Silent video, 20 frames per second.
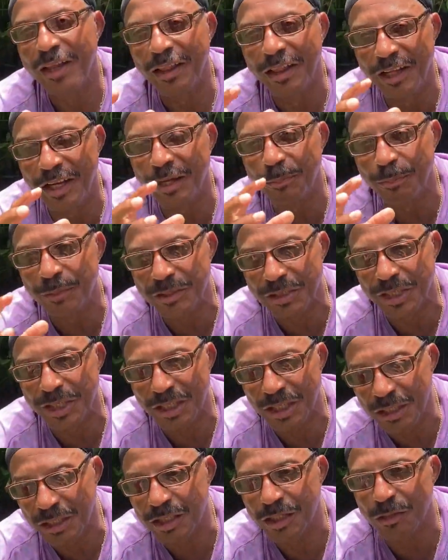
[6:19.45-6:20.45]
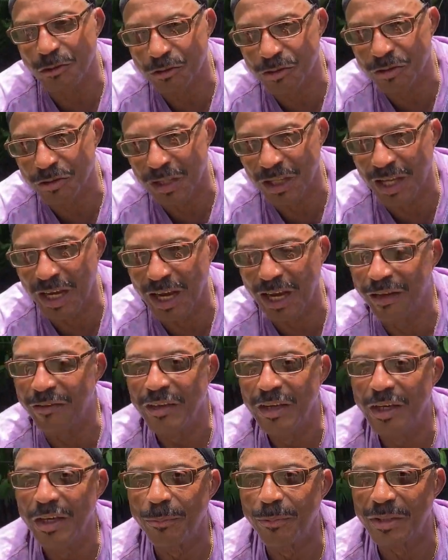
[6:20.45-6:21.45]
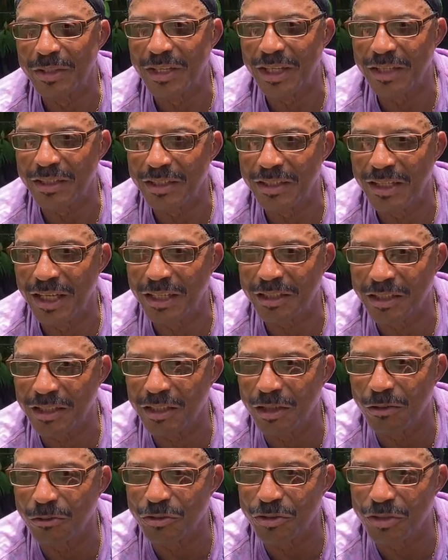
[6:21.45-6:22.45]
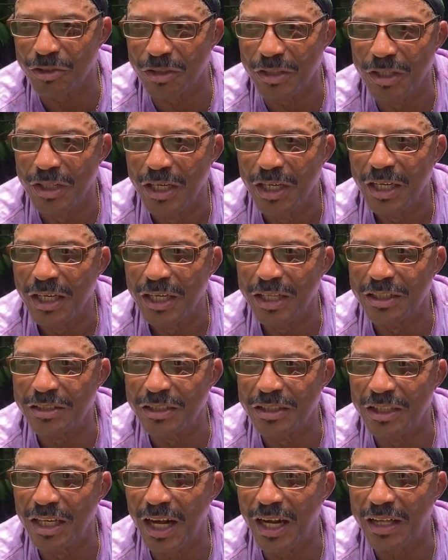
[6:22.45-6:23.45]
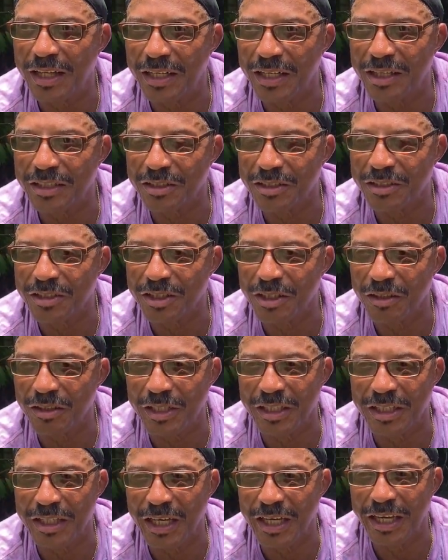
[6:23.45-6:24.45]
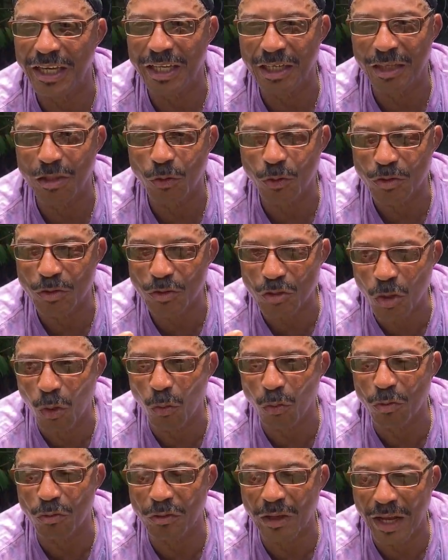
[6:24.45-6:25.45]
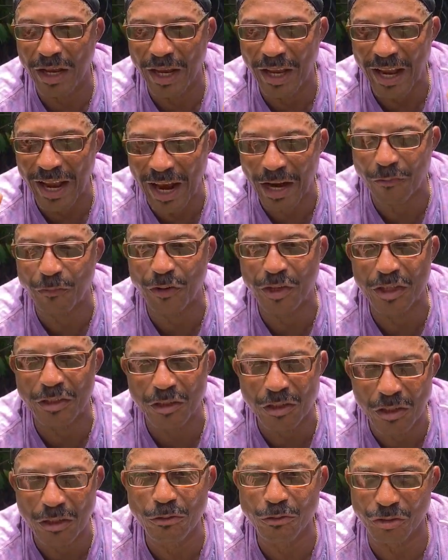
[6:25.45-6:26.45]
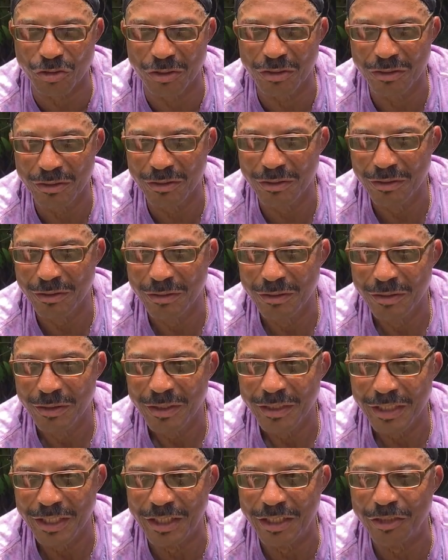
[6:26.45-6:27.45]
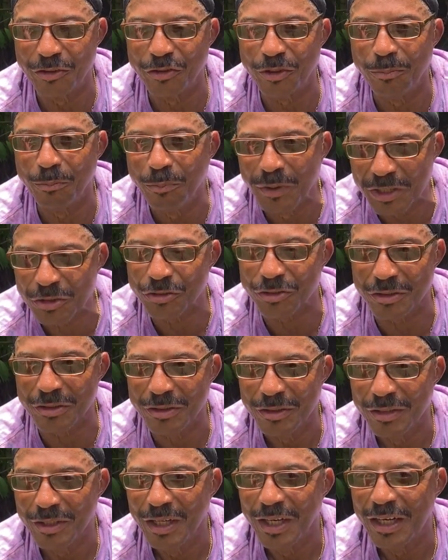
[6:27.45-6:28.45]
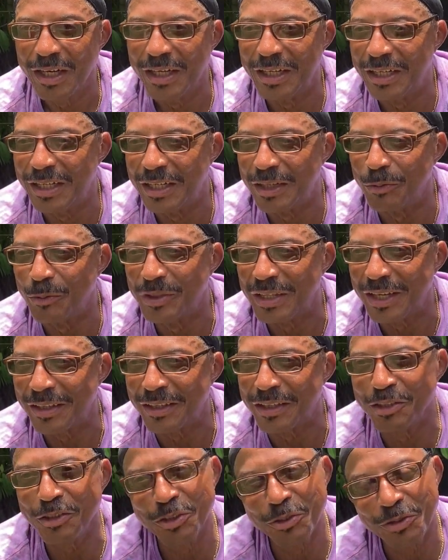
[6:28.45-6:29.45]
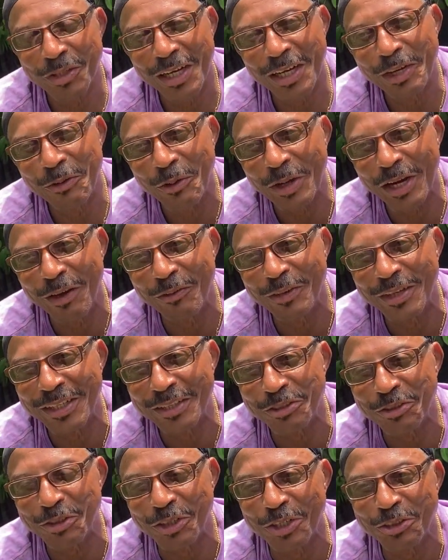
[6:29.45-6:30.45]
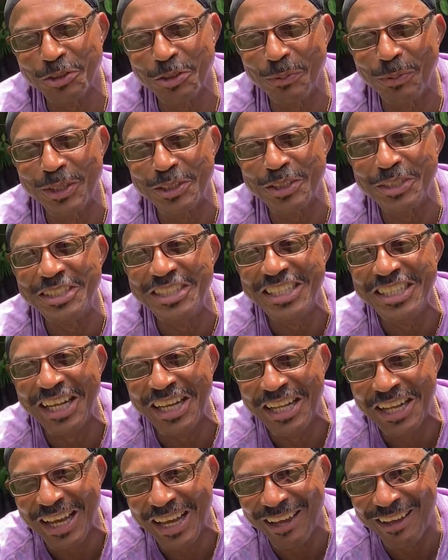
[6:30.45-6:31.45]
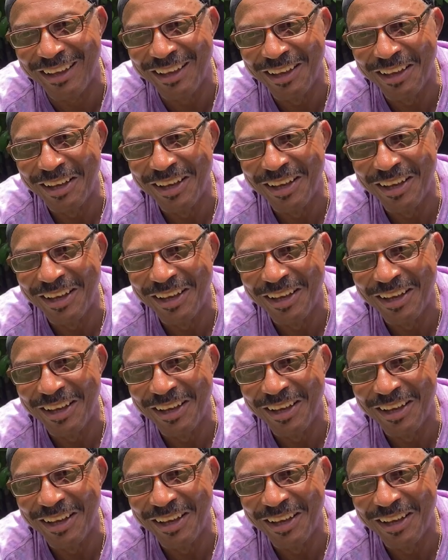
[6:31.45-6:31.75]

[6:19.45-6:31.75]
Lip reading: their particular culture alive. But that culture is not necessarily a total African culture. It is a mixture. I think you and I were having that discussion about the DNA